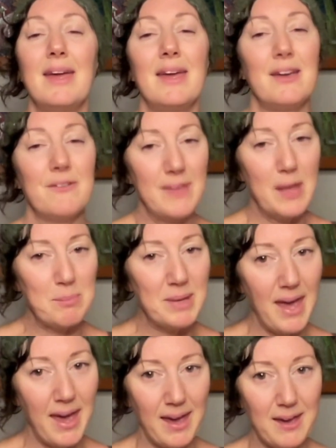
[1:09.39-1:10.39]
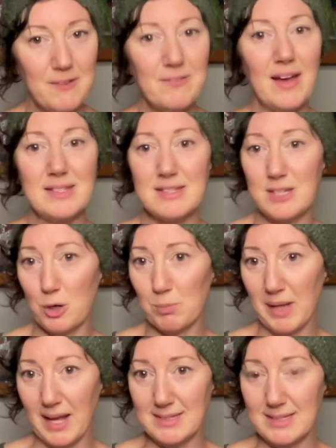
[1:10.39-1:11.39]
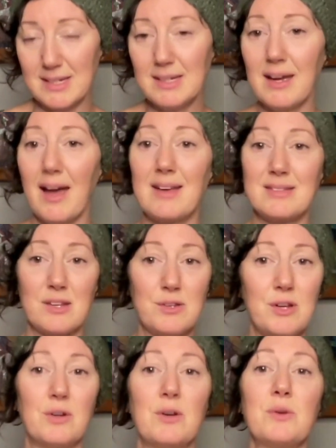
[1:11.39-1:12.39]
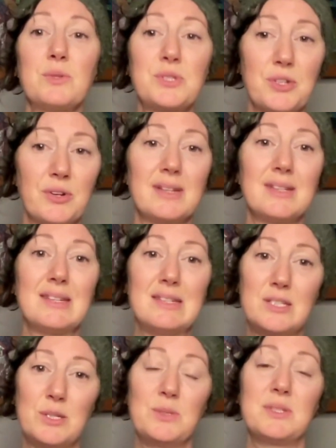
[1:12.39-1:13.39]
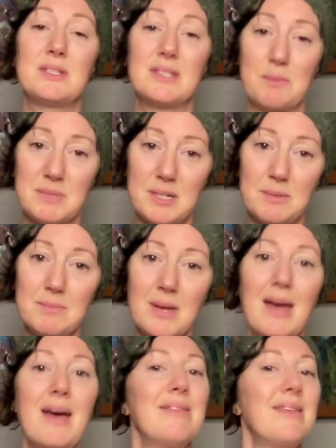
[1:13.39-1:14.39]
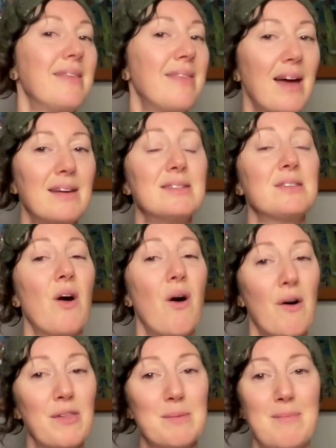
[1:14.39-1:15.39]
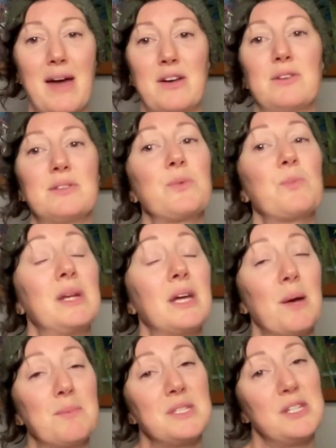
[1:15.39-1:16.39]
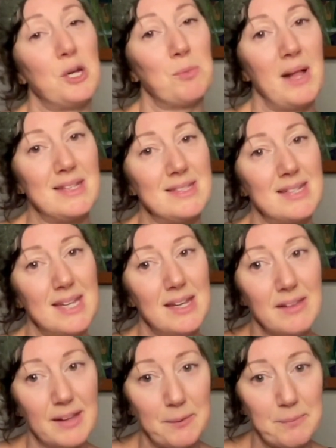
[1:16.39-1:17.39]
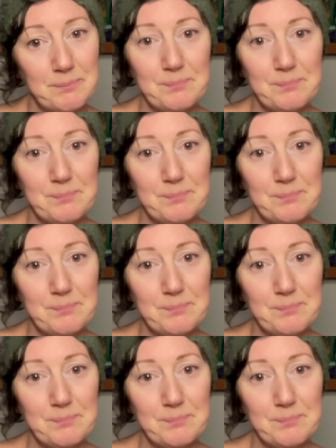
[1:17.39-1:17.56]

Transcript: If they behave as neuroplastic, as a neurocircuit-induced symptom, then that is all that matters when it comes to neuroplastic healing.